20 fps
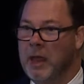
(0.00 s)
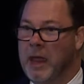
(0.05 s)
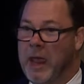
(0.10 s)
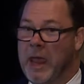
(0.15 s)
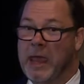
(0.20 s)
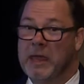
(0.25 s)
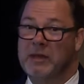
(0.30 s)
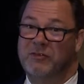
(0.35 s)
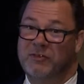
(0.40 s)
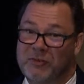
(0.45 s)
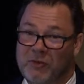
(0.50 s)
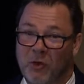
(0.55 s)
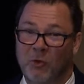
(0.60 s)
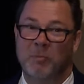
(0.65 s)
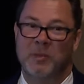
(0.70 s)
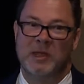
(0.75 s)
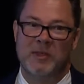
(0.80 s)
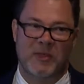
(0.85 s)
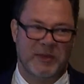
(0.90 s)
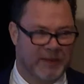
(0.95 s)
and still
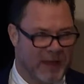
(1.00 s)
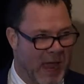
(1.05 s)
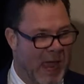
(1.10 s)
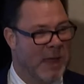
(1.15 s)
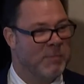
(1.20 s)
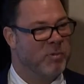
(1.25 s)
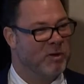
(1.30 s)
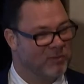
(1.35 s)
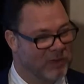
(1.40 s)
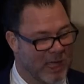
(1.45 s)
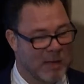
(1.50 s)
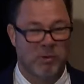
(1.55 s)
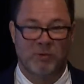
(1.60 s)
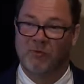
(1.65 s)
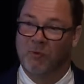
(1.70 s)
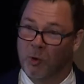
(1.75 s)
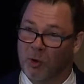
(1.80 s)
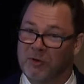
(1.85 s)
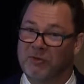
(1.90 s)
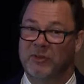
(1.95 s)
be the type of labor
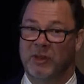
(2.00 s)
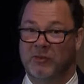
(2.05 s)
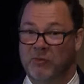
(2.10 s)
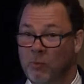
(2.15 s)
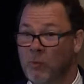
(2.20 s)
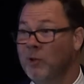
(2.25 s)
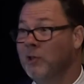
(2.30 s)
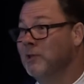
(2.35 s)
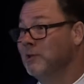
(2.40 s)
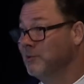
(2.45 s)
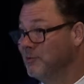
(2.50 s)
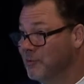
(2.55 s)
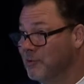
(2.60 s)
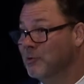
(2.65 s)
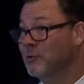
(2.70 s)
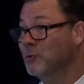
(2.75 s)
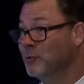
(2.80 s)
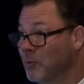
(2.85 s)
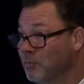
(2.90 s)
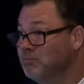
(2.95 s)
force that's willing
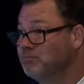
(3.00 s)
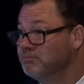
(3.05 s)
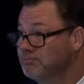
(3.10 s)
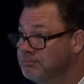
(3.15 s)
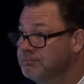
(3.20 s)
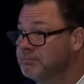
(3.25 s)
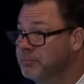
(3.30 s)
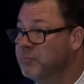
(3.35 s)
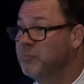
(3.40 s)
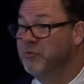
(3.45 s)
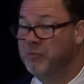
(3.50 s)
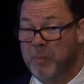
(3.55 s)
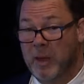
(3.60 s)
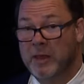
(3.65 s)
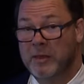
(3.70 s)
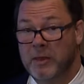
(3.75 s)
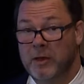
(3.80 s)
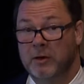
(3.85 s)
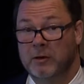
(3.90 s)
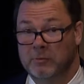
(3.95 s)
to
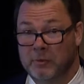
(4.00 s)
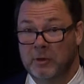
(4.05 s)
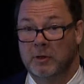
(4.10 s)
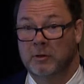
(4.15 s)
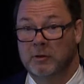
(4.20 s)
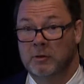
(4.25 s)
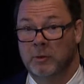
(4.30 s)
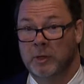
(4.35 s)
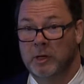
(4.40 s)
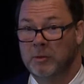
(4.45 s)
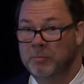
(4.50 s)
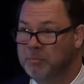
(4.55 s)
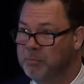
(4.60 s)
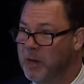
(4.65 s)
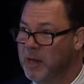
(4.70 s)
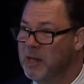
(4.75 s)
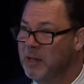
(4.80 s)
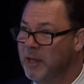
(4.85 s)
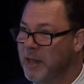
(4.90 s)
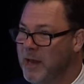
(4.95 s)
spend their career
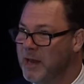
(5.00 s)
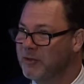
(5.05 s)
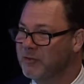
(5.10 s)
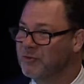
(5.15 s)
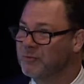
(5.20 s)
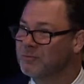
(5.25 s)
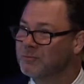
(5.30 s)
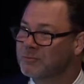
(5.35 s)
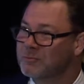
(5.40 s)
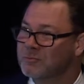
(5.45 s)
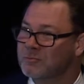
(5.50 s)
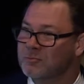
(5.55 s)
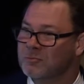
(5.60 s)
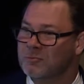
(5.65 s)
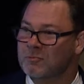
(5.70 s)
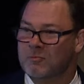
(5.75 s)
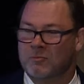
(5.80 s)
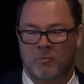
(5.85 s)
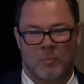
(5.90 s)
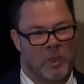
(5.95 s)
picking lettuce.
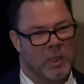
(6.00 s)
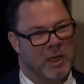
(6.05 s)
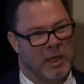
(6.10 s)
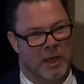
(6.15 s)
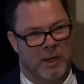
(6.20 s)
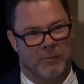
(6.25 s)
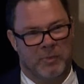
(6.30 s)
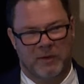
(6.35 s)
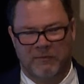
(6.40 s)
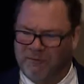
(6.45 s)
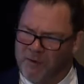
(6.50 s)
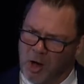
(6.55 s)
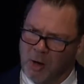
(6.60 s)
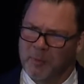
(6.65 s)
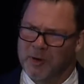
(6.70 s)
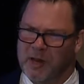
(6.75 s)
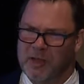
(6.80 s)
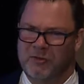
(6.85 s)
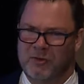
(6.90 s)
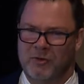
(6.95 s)
The
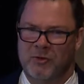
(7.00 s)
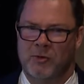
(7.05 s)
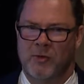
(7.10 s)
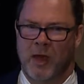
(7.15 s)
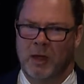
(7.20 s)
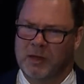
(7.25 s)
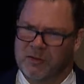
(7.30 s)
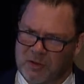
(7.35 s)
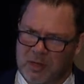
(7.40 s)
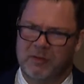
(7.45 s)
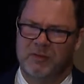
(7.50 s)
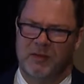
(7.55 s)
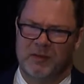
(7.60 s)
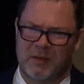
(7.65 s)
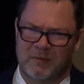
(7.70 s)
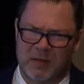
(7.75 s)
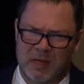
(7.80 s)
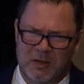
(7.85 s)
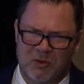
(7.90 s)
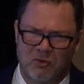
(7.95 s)
farmer doesn't do that because it's
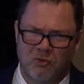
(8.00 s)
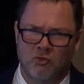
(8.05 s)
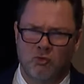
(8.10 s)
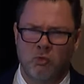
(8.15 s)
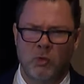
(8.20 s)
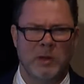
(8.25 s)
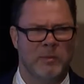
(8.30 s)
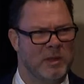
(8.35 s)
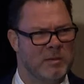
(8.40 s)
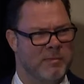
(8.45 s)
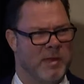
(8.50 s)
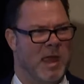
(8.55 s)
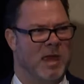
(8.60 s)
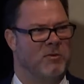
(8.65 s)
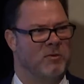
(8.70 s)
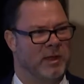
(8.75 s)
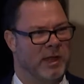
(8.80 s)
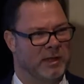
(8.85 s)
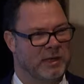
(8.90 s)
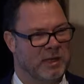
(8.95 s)
an extremely
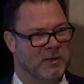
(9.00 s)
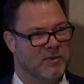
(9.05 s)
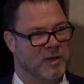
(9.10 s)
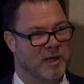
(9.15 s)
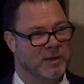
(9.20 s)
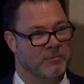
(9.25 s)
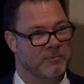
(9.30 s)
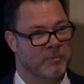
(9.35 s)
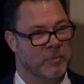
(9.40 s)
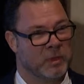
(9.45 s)
manual activity.